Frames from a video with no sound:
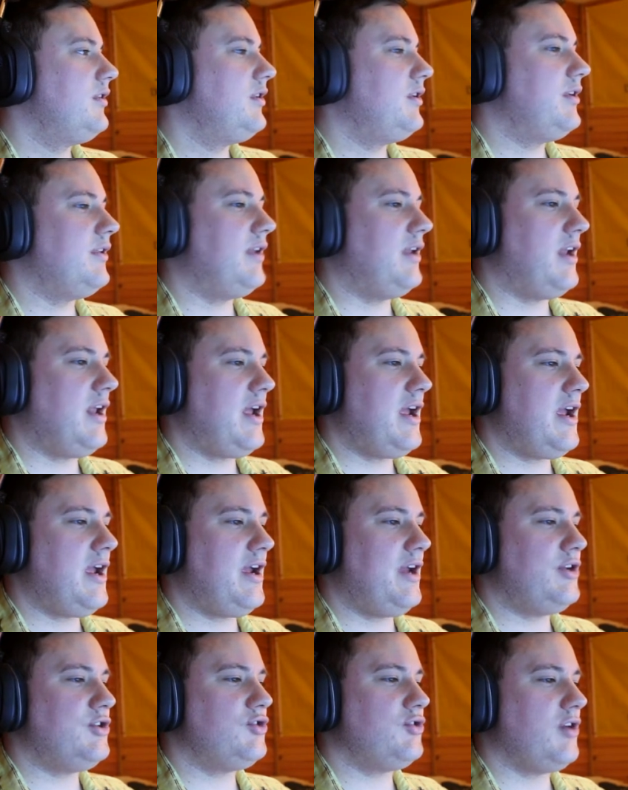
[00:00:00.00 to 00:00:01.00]
And then
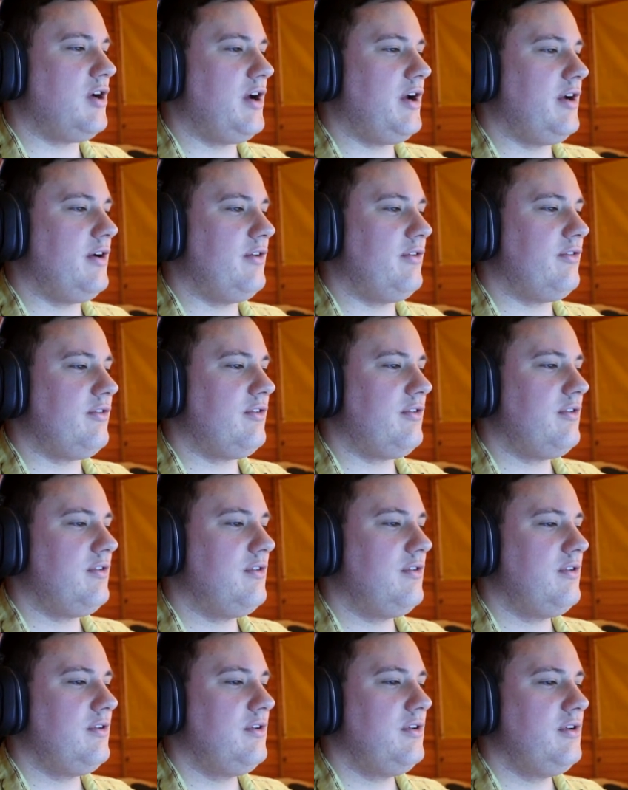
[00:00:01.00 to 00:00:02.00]
hand dryers.
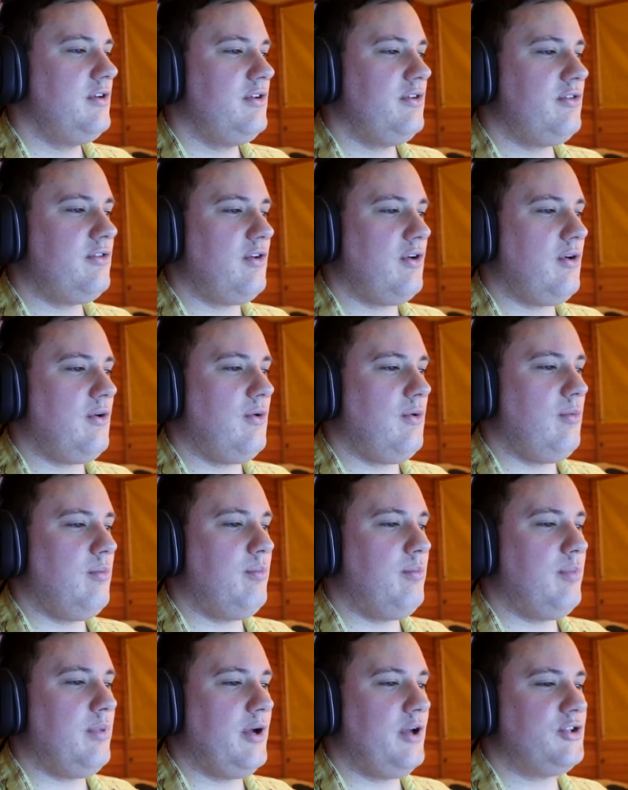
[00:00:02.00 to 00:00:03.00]
Just a whole
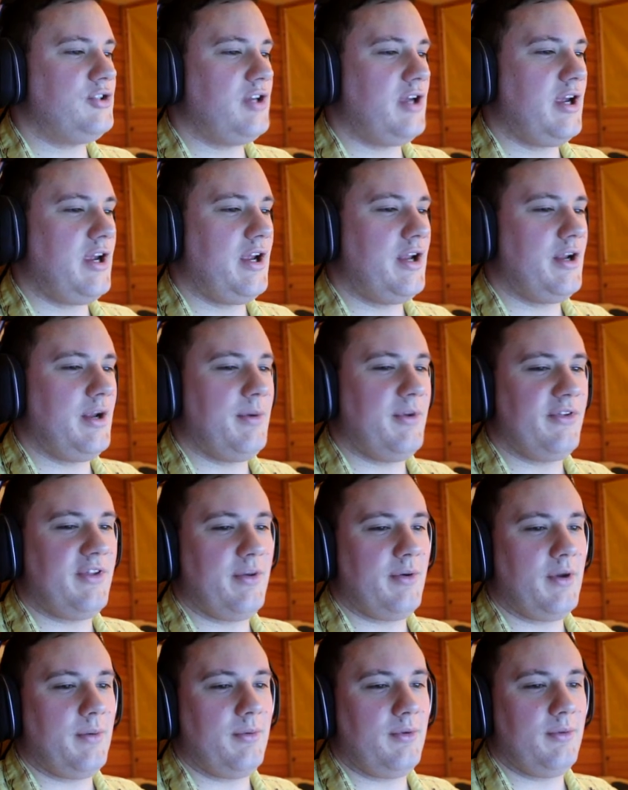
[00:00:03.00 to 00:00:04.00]
bunch of I messed
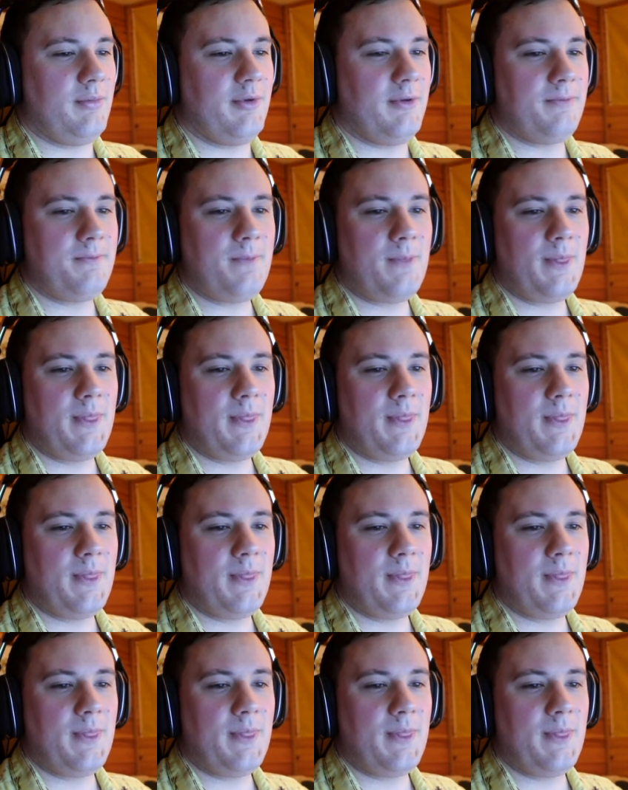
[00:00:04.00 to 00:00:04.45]
that one up a little bit.